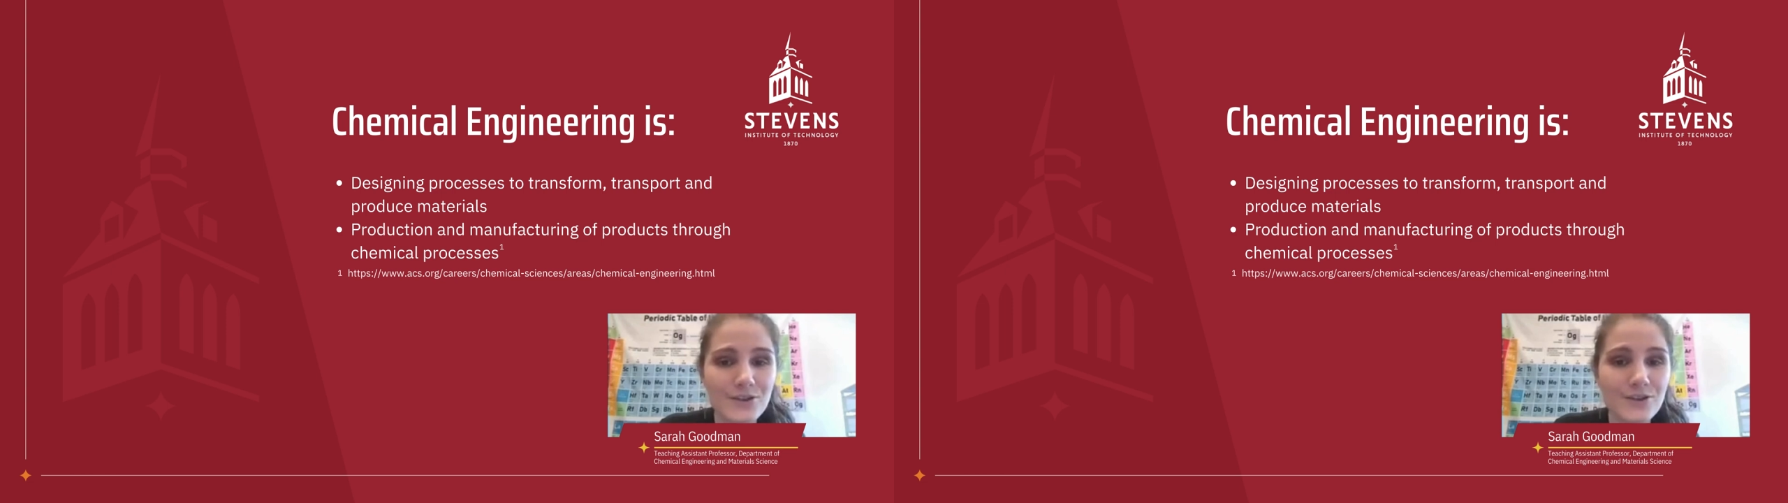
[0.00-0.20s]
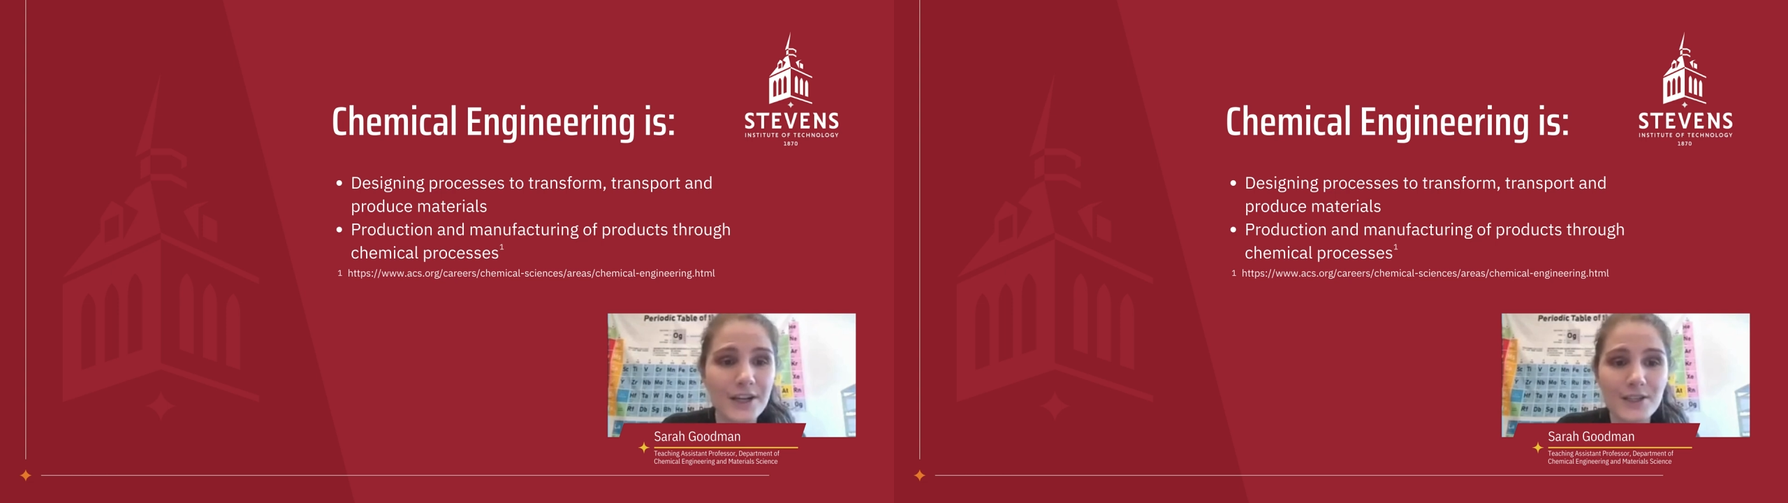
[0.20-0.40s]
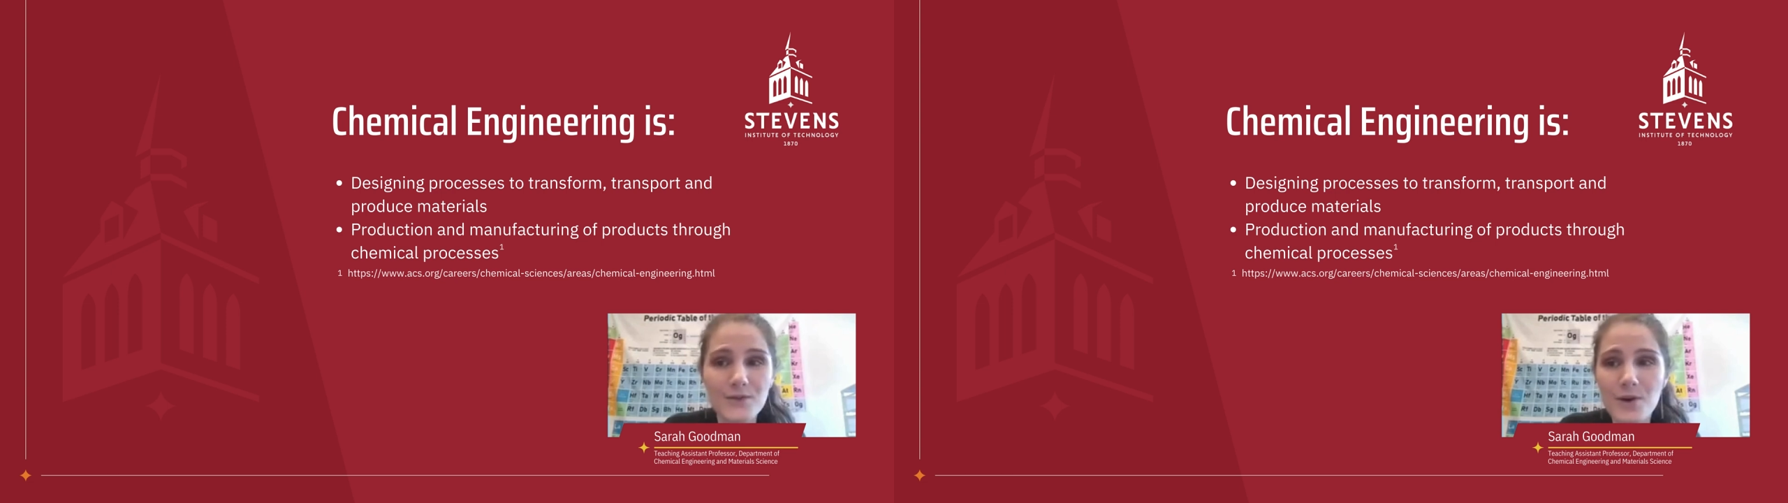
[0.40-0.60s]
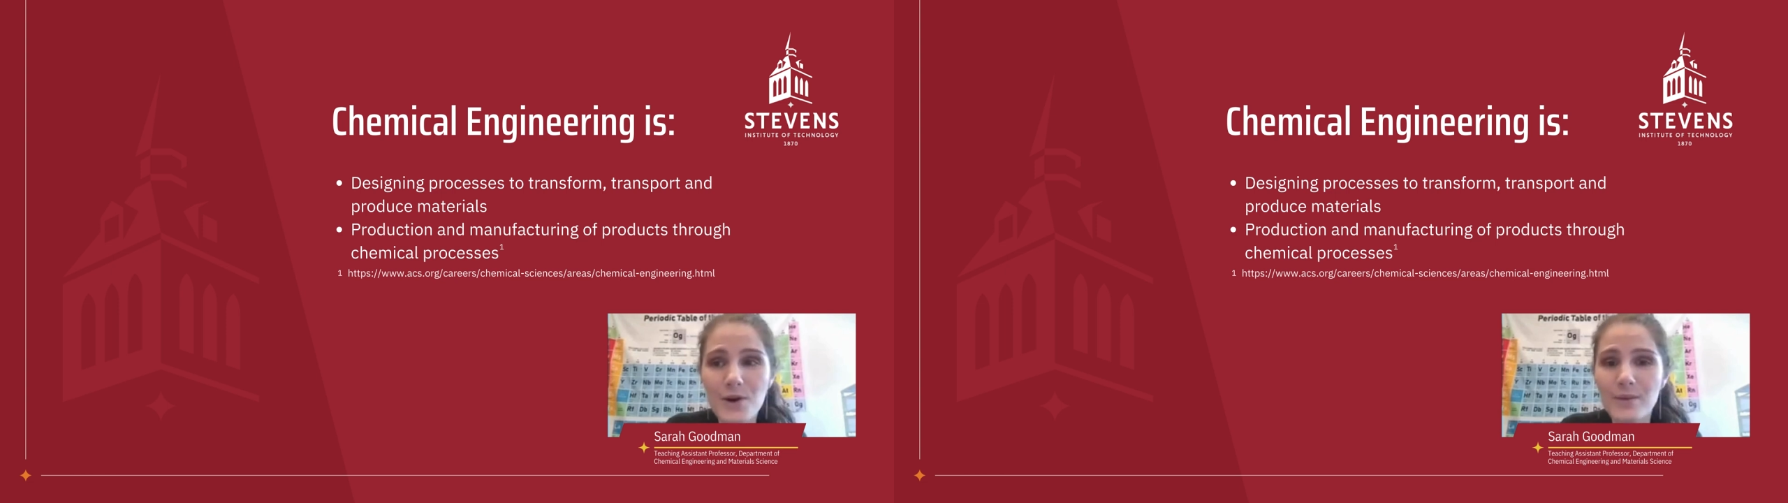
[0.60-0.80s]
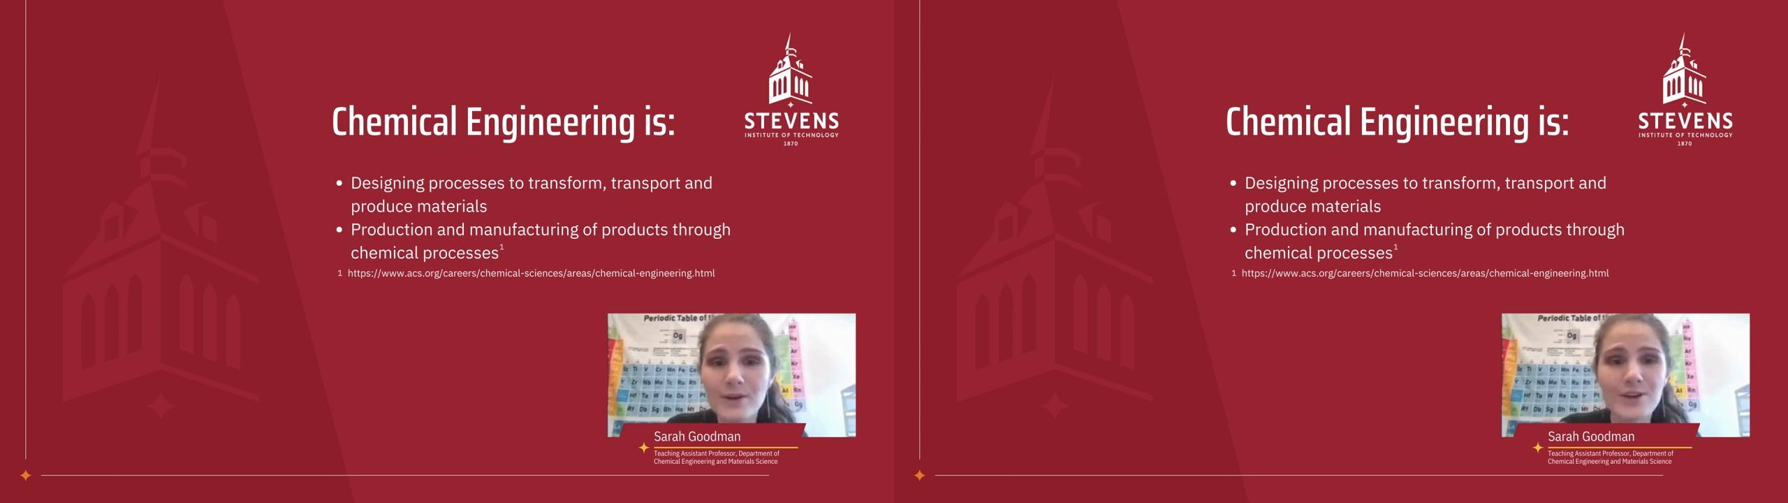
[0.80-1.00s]
to
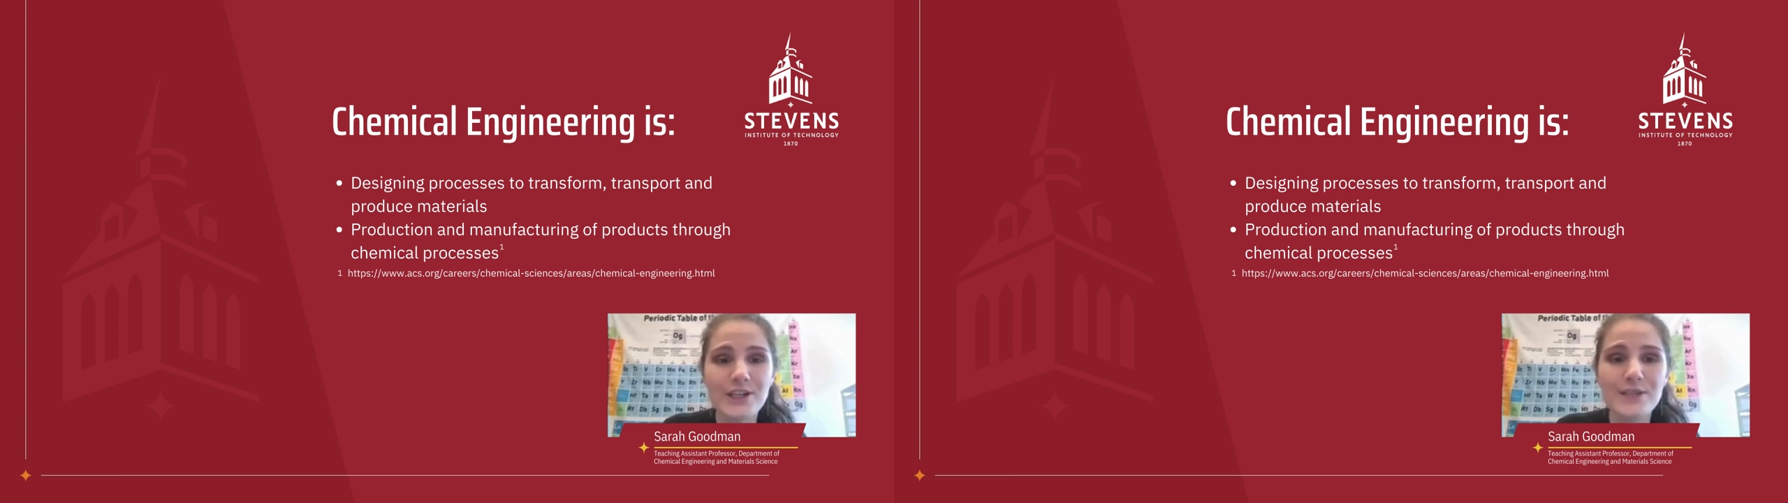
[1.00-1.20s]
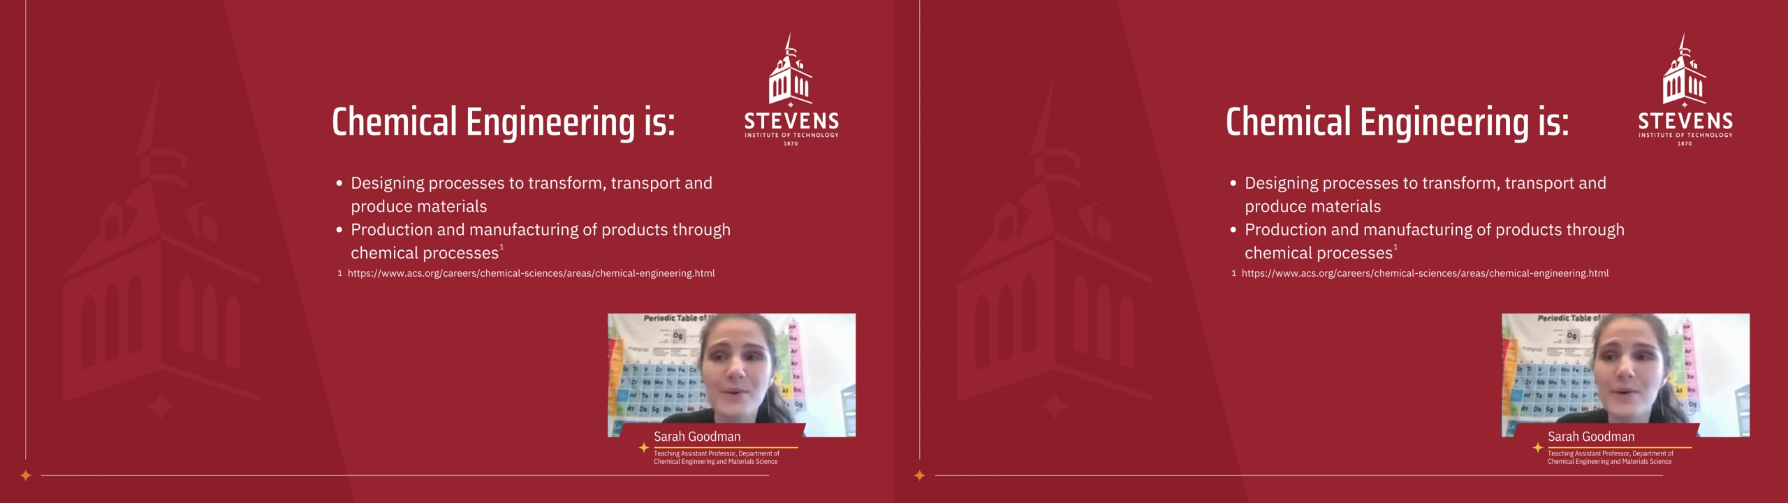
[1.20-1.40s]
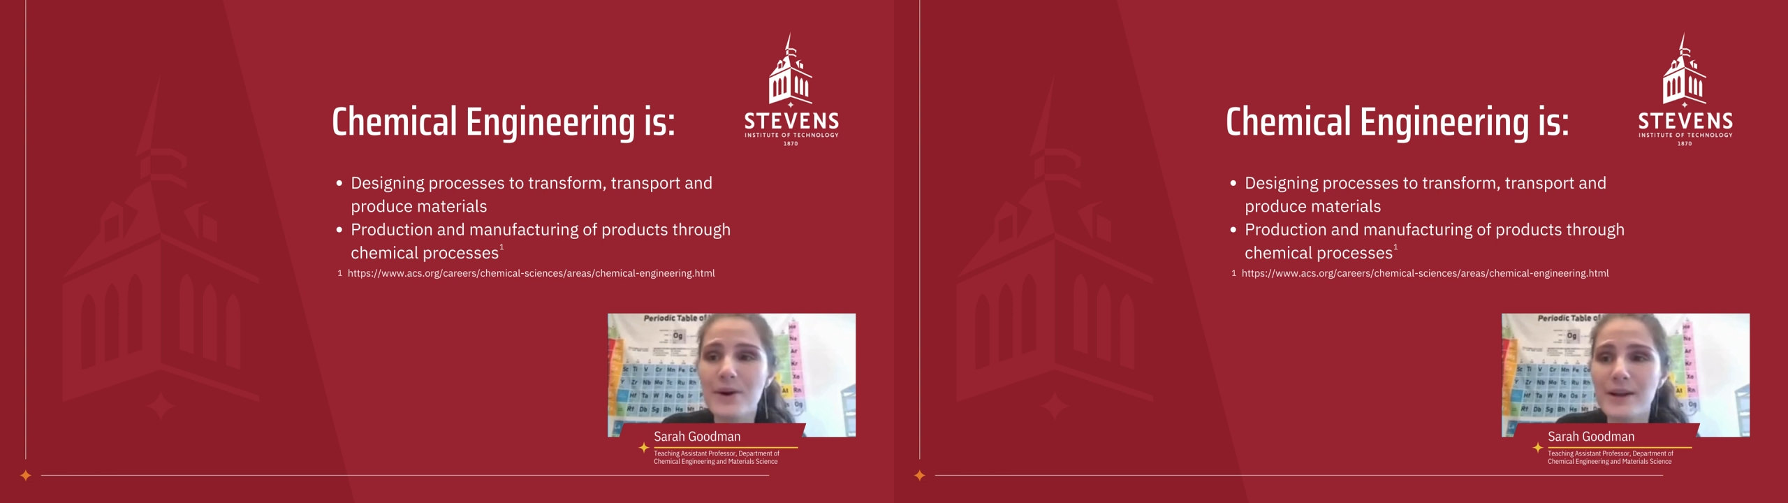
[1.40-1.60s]
transform, transport,